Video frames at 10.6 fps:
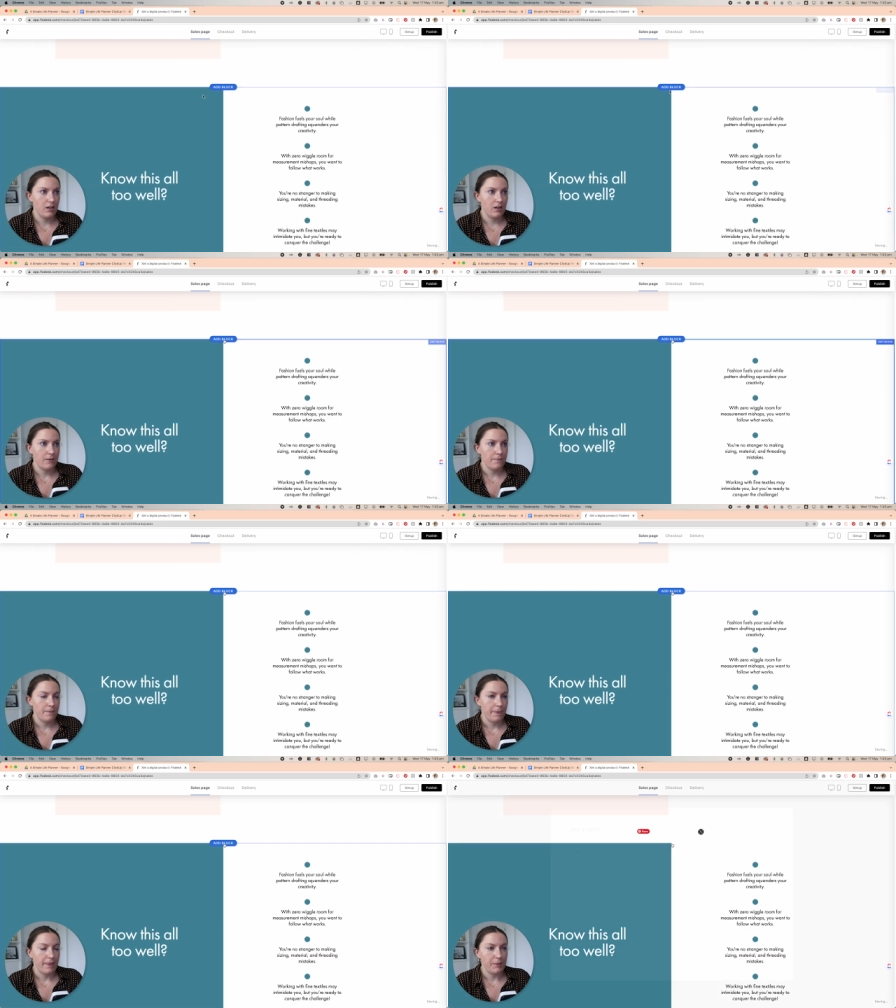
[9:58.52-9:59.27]

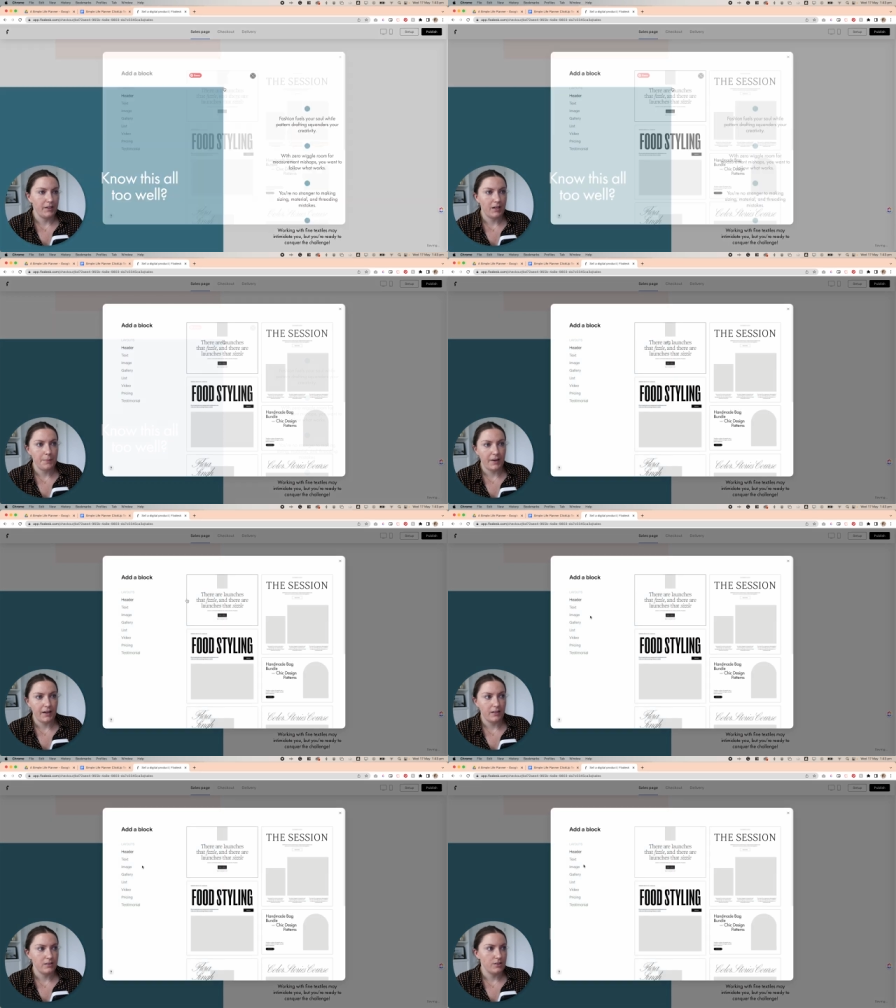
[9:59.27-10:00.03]
I'm going to come
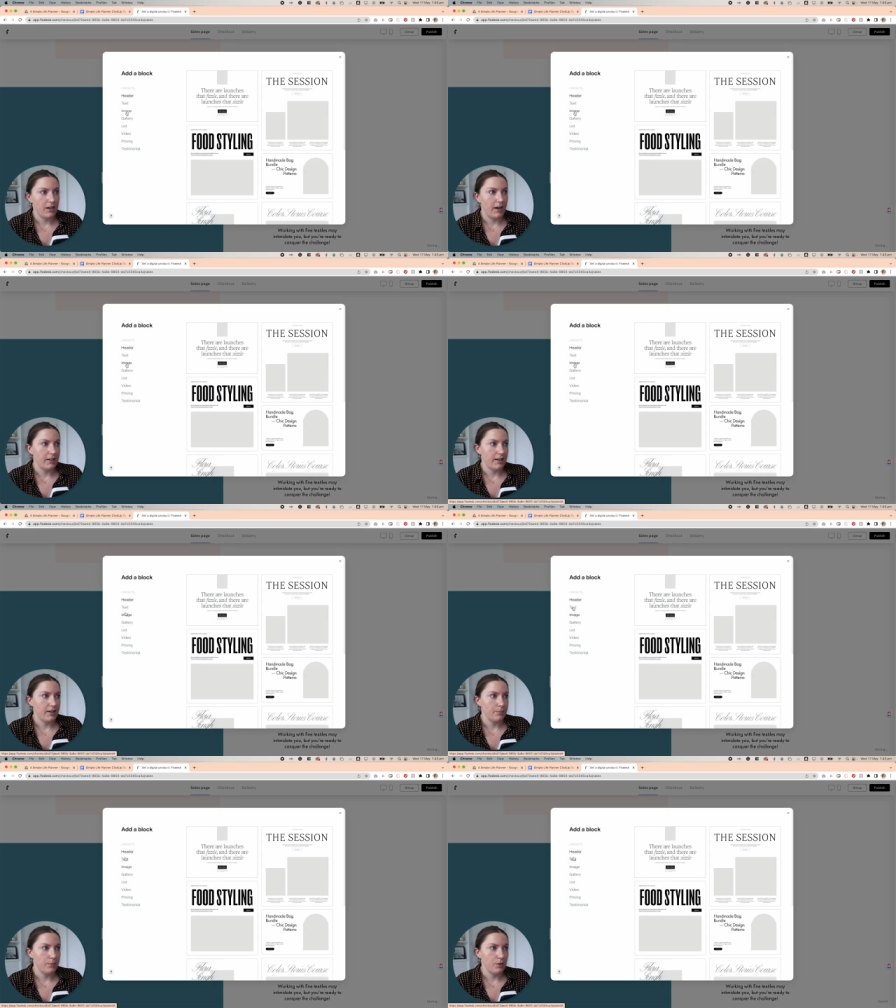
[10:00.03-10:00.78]
back in to add
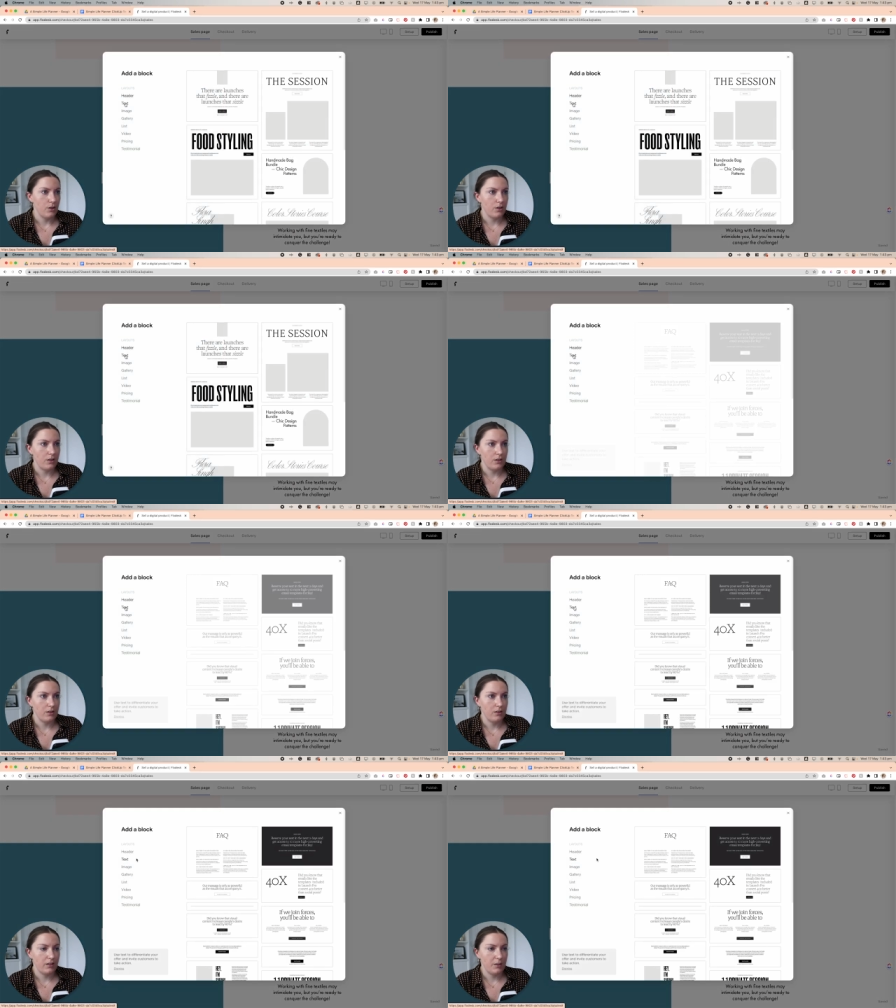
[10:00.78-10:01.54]
a block,
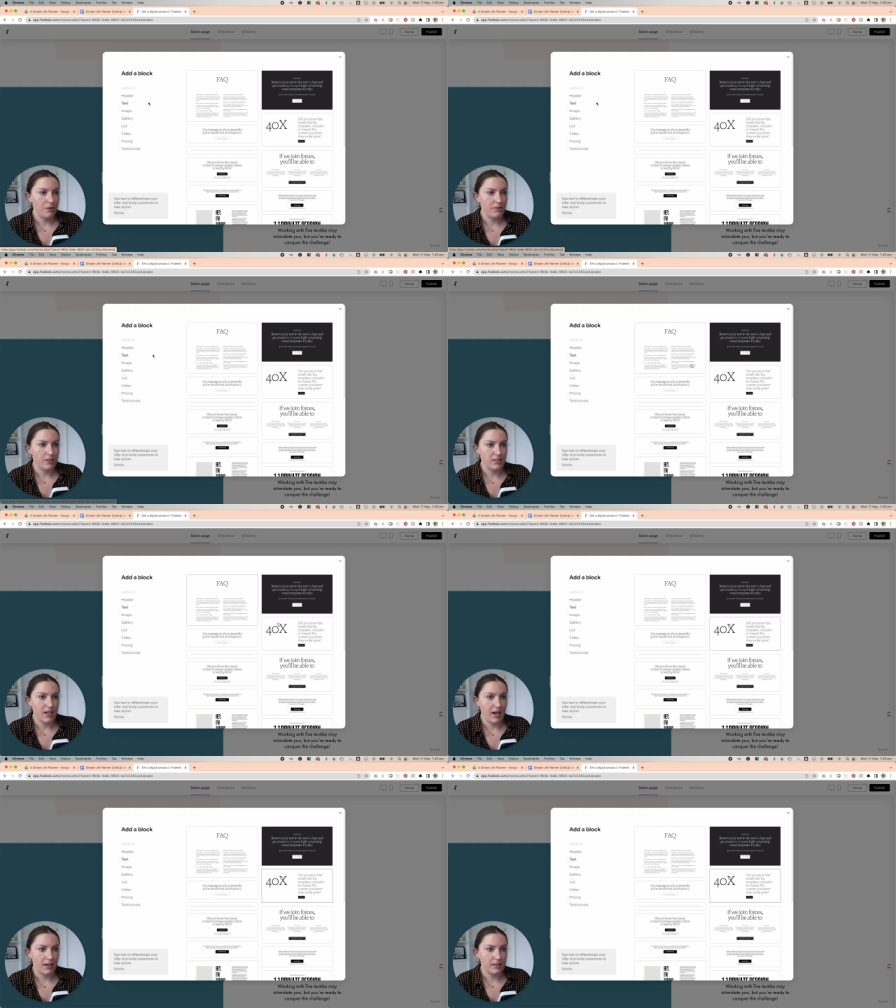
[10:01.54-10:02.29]
come over to
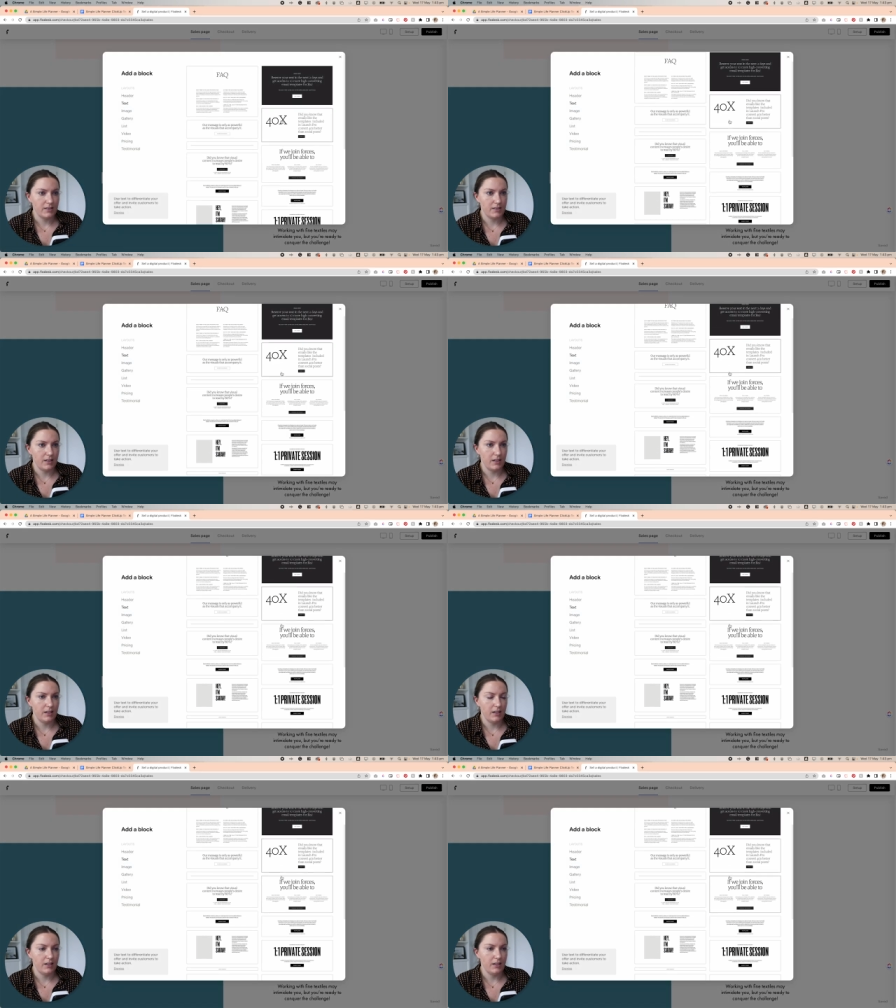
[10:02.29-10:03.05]
text,
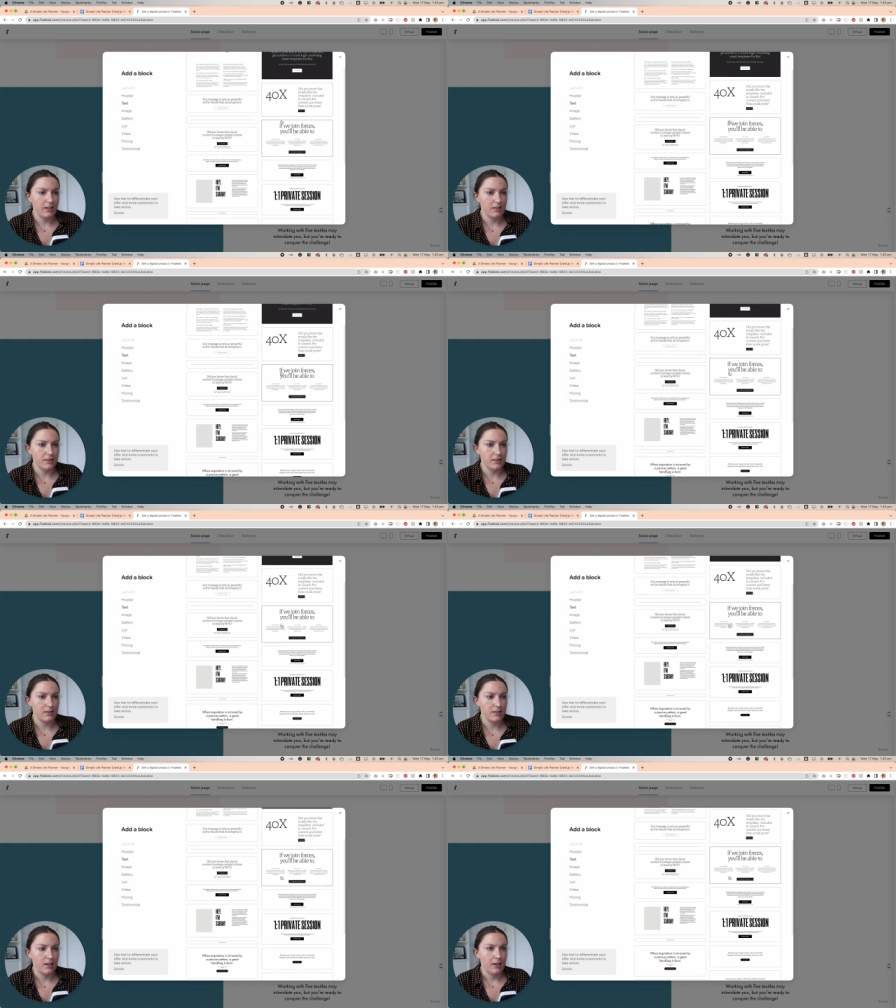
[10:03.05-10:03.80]

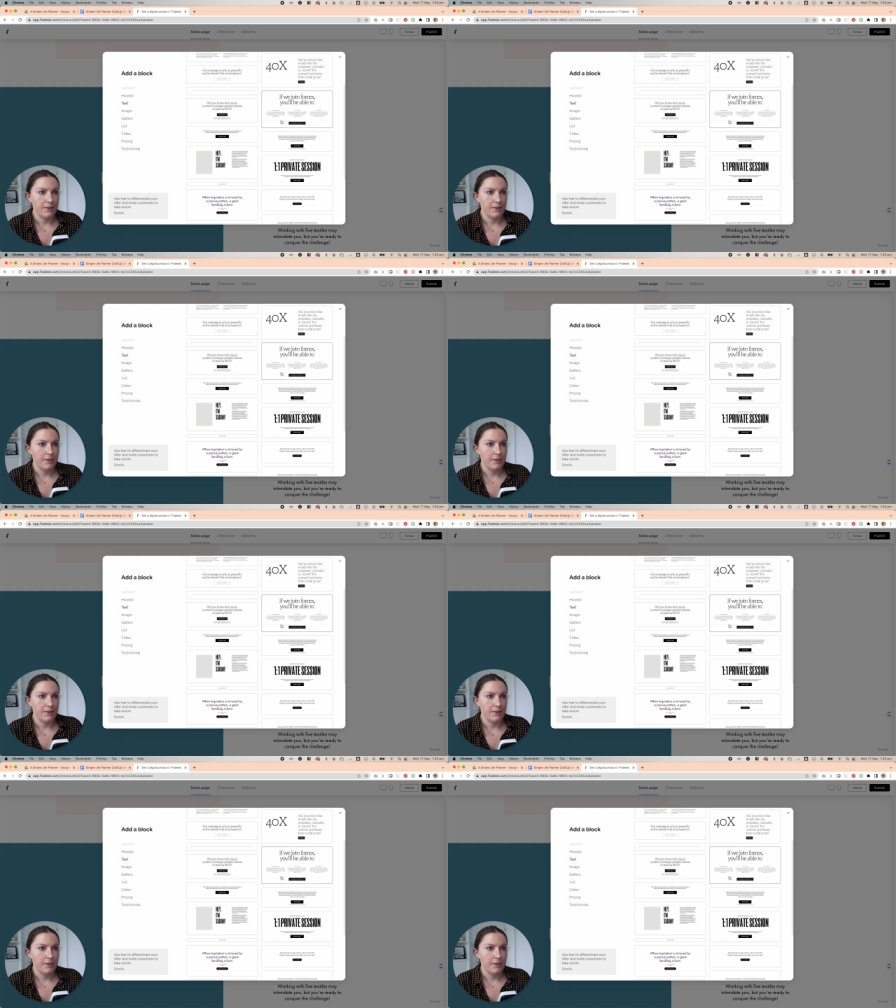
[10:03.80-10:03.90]
and